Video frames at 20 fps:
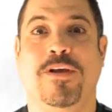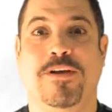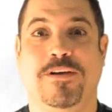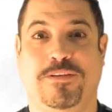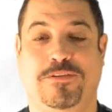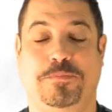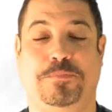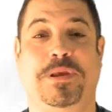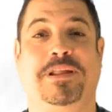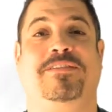
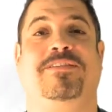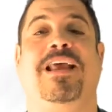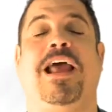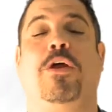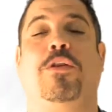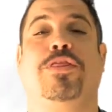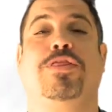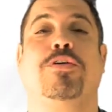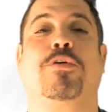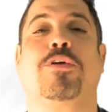spits
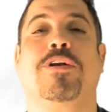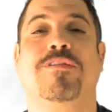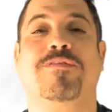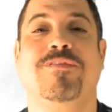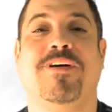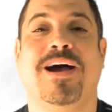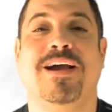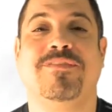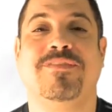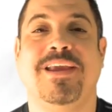out
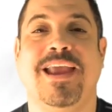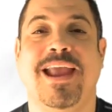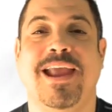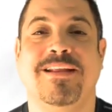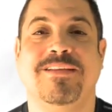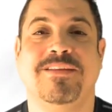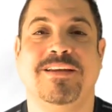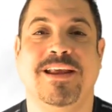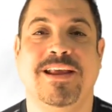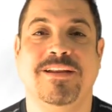35
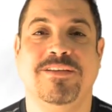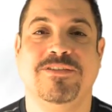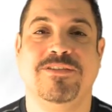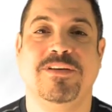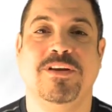candidates,